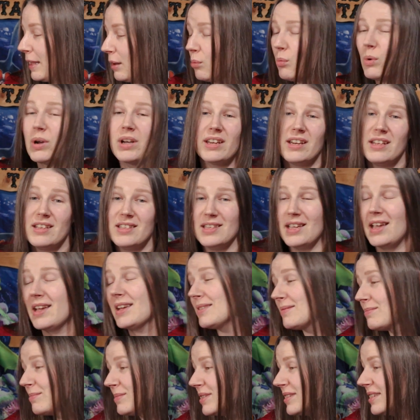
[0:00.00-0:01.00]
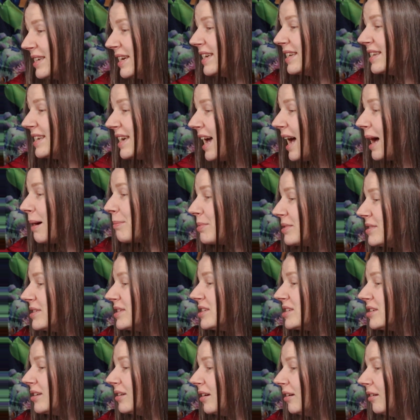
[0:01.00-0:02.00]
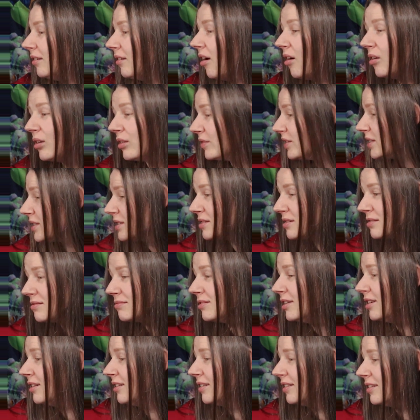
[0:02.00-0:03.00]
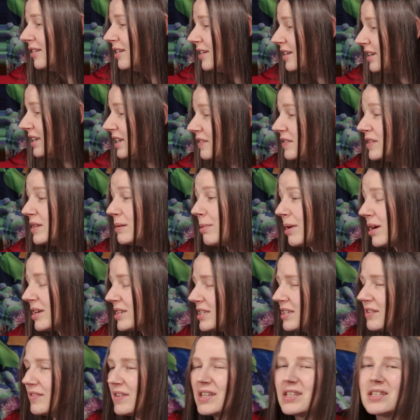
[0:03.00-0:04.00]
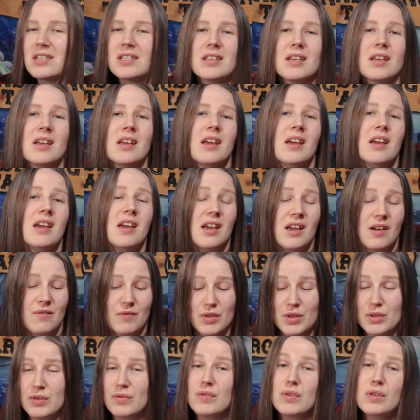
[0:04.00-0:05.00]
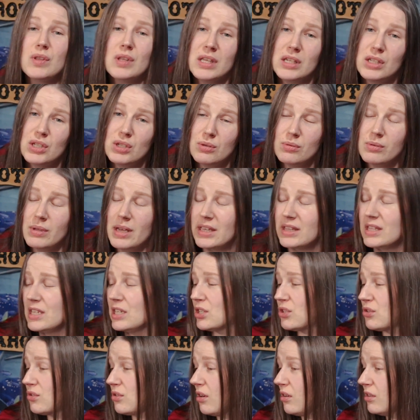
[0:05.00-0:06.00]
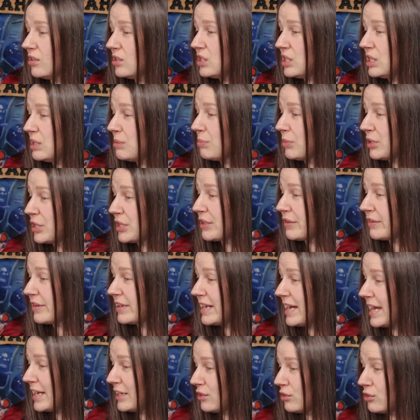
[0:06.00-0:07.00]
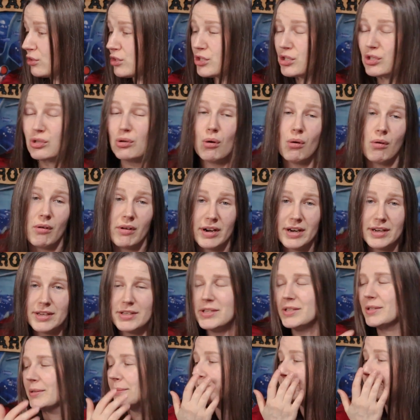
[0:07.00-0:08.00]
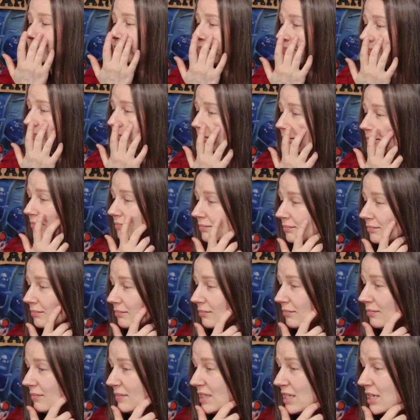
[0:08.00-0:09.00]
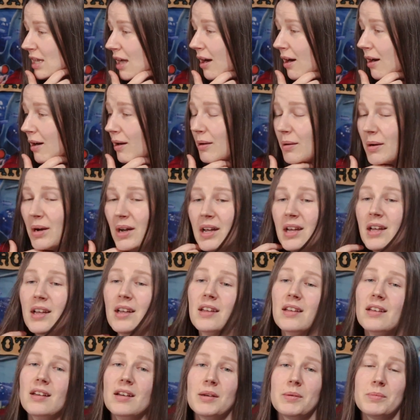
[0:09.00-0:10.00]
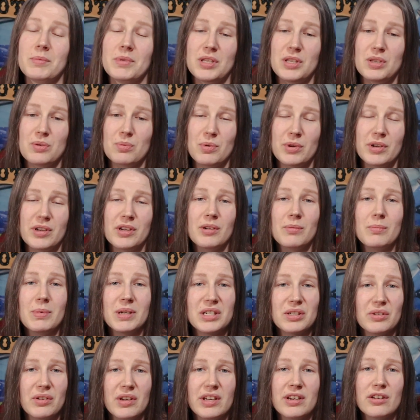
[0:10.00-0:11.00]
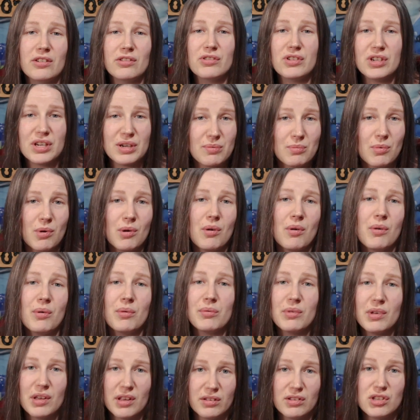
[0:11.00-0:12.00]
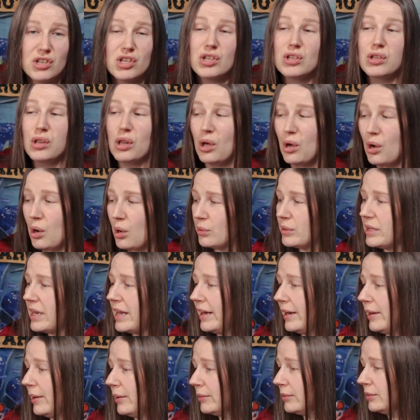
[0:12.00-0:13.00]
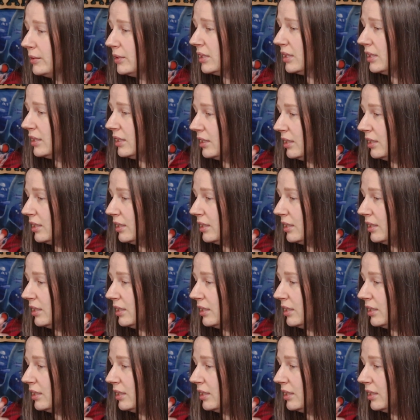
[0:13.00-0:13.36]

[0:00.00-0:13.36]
What can I say? It happens to all of us, even the best of us. And for those of you that do like the astrology, Mercury enters Taurus. So this is where your mental energy will slow down.